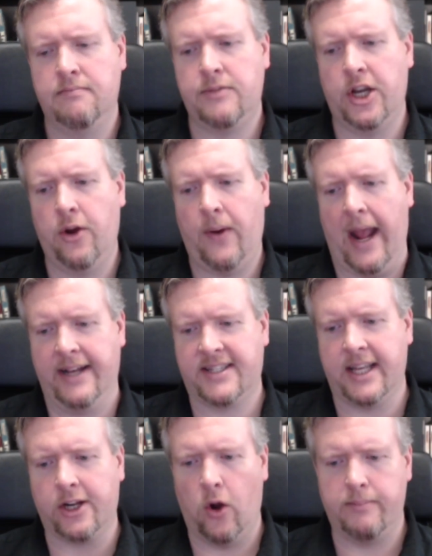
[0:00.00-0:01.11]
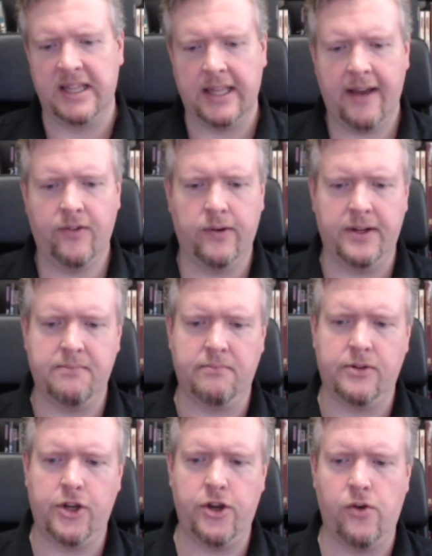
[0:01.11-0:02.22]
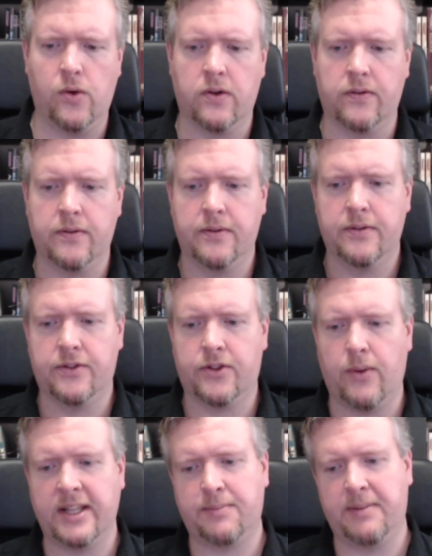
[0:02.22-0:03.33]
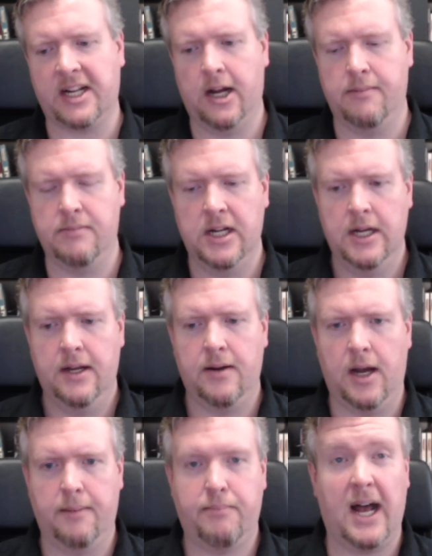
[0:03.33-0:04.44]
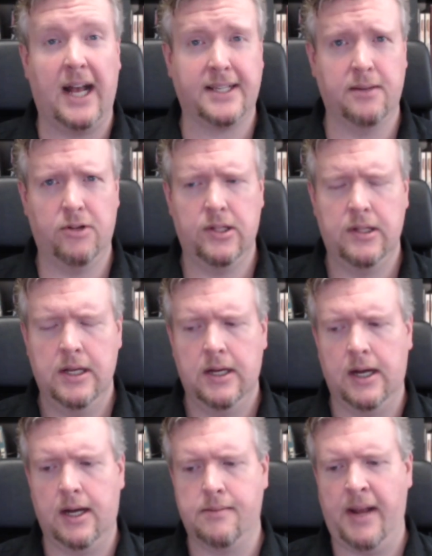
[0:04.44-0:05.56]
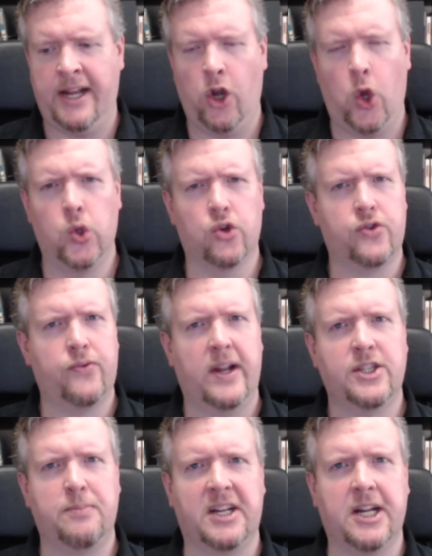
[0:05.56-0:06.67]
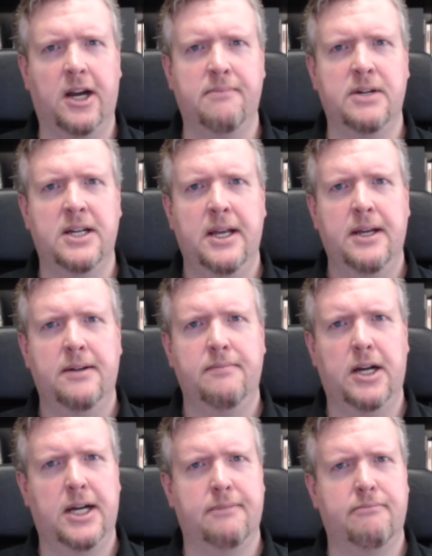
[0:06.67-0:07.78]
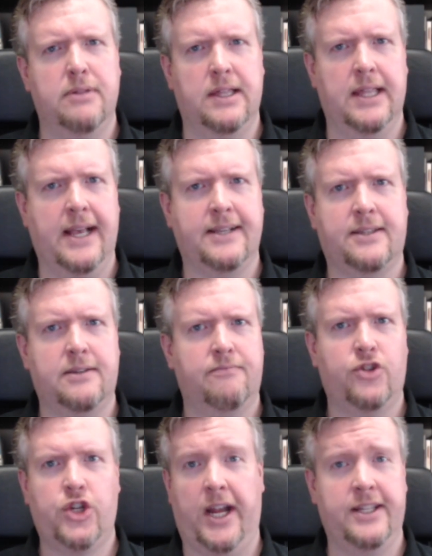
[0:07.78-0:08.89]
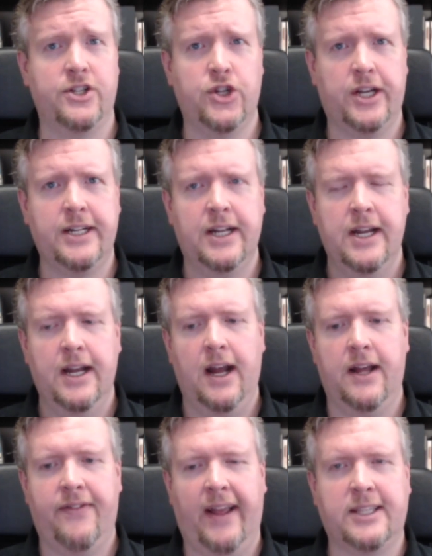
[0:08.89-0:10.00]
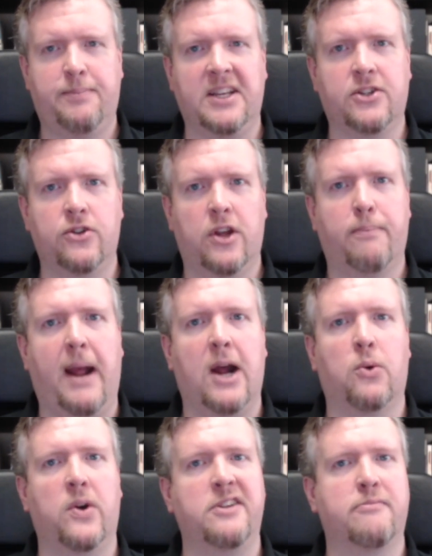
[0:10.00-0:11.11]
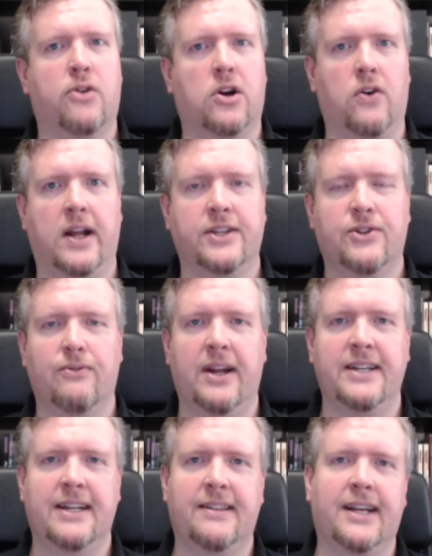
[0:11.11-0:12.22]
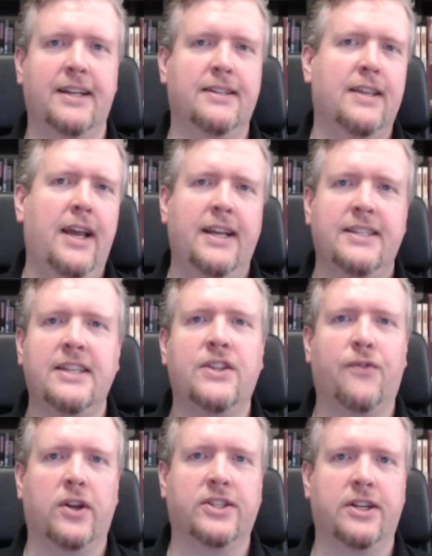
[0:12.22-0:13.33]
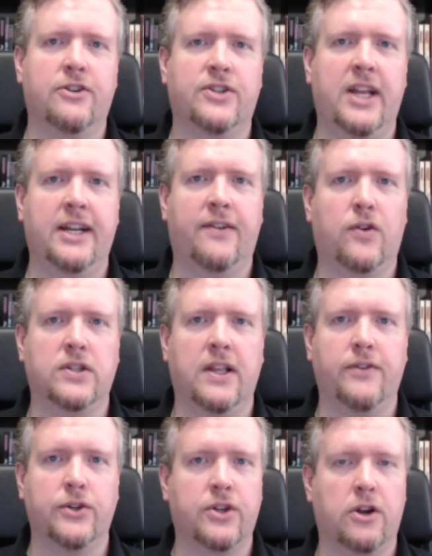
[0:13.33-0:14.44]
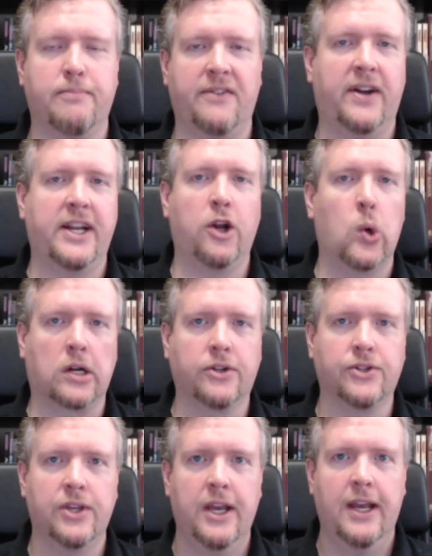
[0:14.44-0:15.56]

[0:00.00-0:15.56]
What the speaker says: You know, as they go up in level and newer threats become possible and older threats become less challenging, that speaks to their power and progress, right? I think it's easy for us to understand at first level you start by fighting orcs,